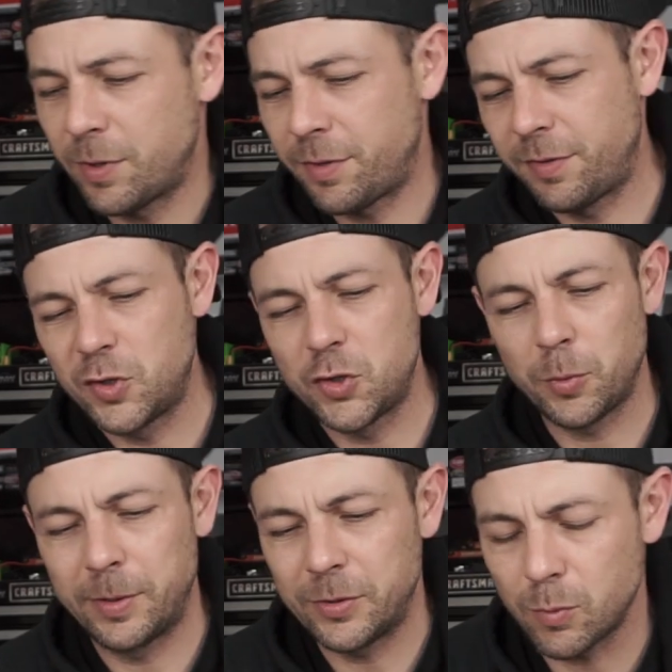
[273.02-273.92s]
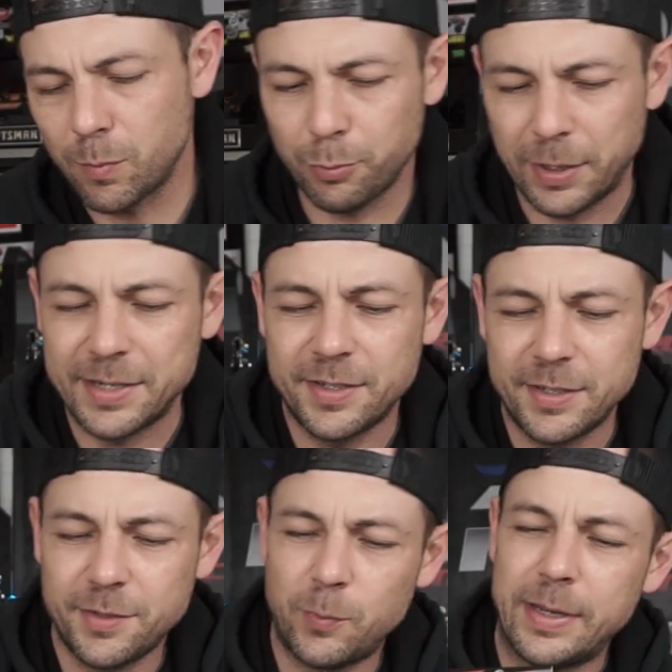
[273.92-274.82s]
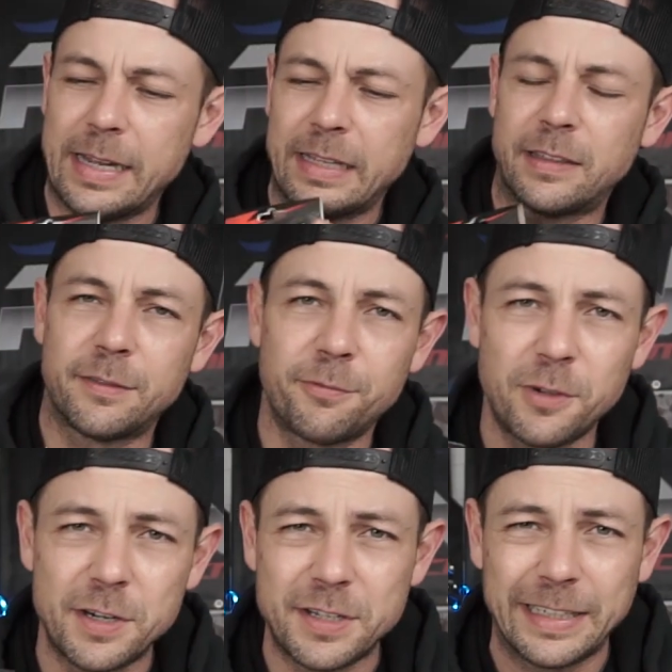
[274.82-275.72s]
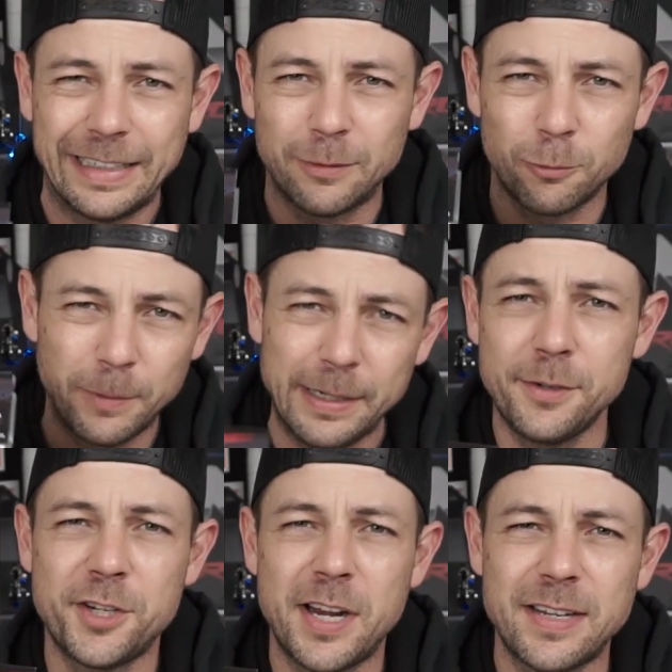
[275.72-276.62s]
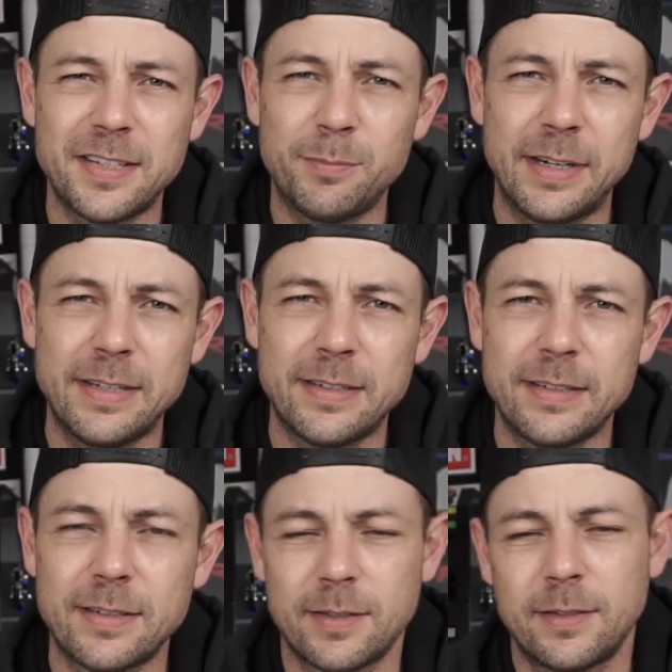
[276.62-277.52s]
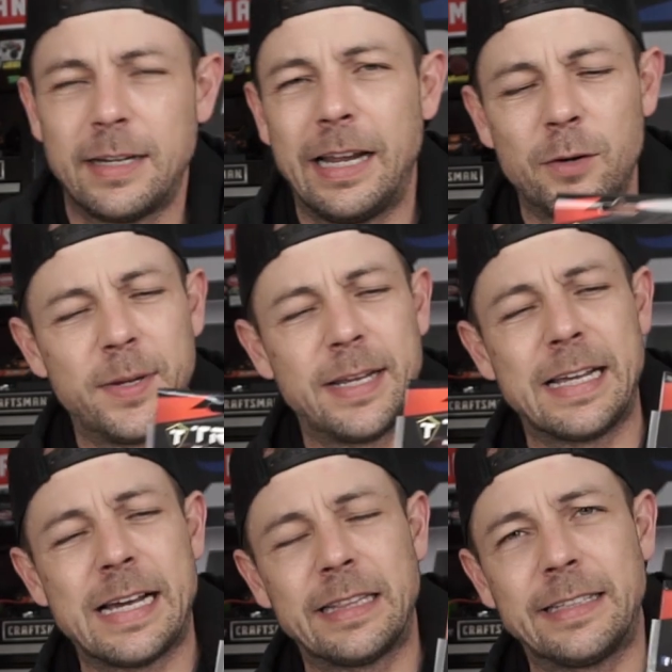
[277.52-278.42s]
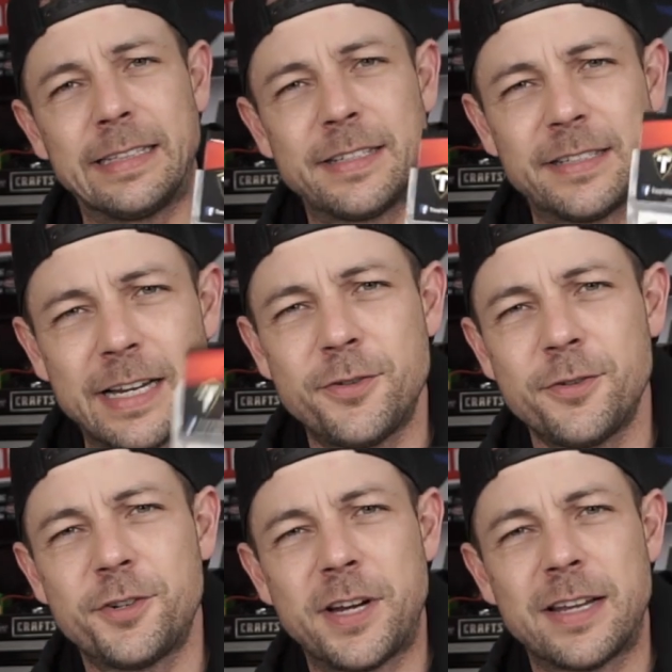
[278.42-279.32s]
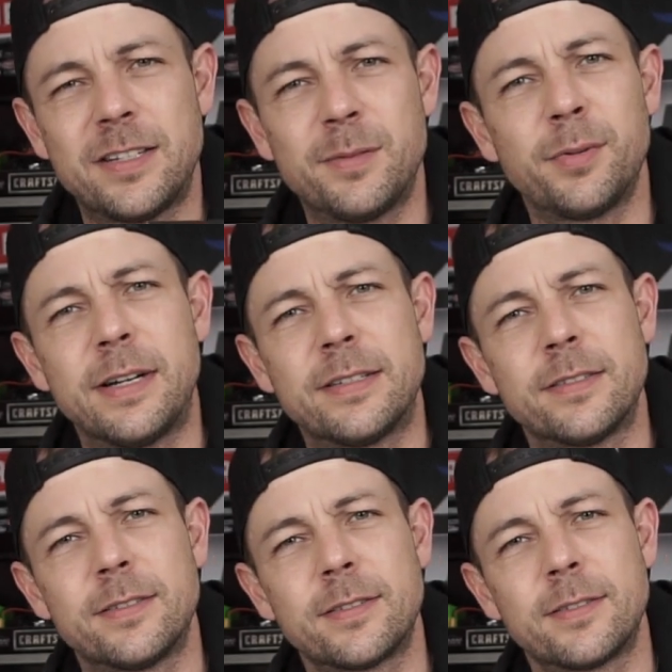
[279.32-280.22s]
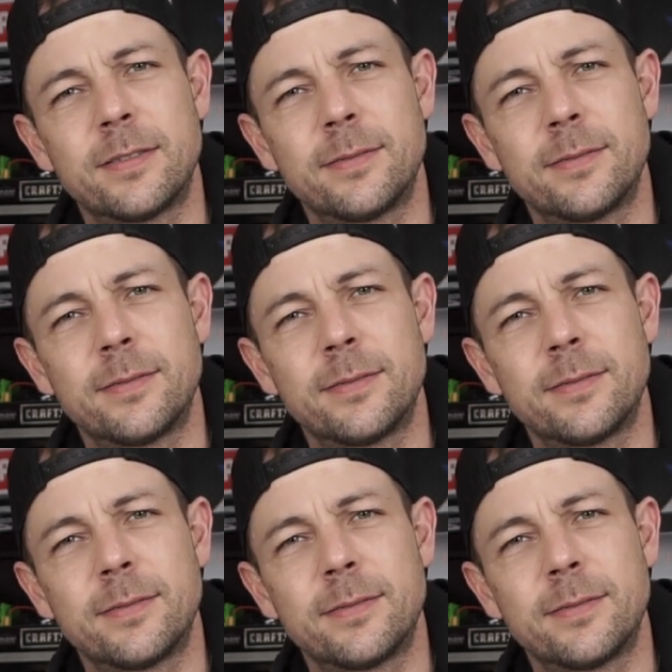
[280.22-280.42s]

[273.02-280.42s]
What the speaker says: with the Treal braces. We got the front and rear chassis braces, and we got the center chassis braces.